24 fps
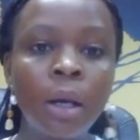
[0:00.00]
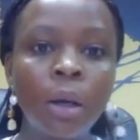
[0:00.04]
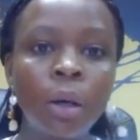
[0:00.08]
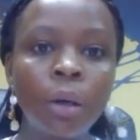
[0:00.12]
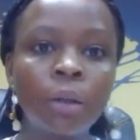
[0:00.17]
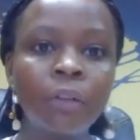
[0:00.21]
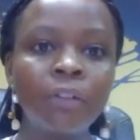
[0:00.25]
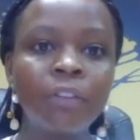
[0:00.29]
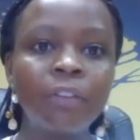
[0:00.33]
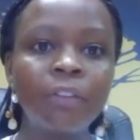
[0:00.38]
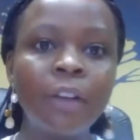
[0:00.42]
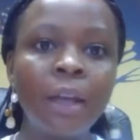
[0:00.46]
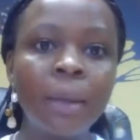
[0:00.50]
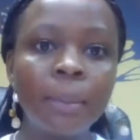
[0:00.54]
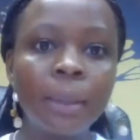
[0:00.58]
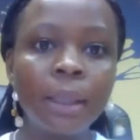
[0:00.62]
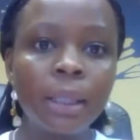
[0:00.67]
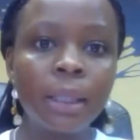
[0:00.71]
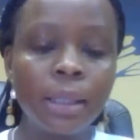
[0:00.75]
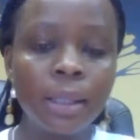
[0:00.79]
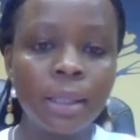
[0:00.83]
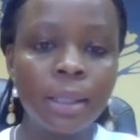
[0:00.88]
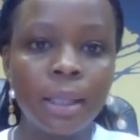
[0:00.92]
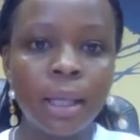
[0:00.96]
on
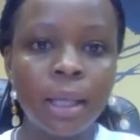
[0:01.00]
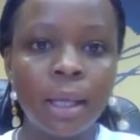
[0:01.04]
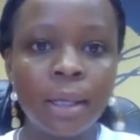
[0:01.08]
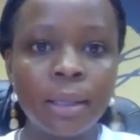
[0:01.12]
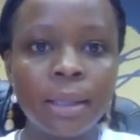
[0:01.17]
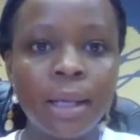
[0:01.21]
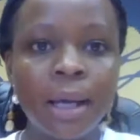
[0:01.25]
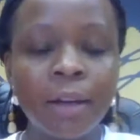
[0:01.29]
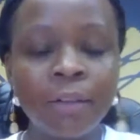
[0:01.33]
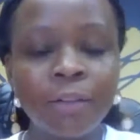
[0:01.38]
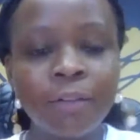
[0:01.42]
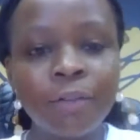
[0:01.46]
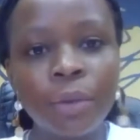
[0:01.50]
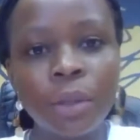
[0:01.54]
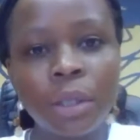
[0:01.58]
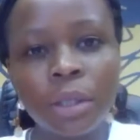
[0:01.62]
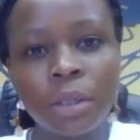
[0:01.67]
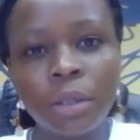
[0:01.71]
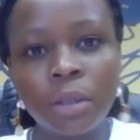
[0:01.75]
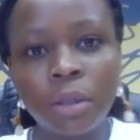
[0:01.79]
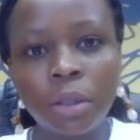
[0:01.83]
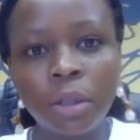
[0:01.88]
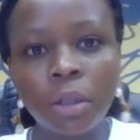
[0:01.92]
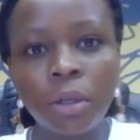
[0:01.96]
families that are food
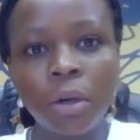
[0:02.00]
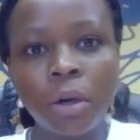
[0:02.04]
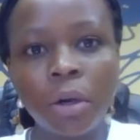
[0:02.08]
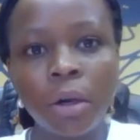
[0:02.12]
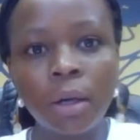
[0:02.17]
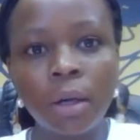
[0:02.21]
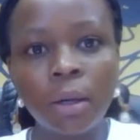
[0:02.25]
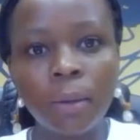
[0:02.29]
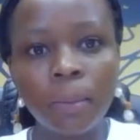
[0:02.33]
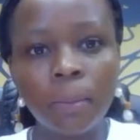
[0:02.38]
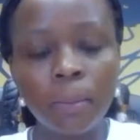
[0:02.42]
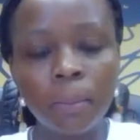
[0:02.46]
insecure?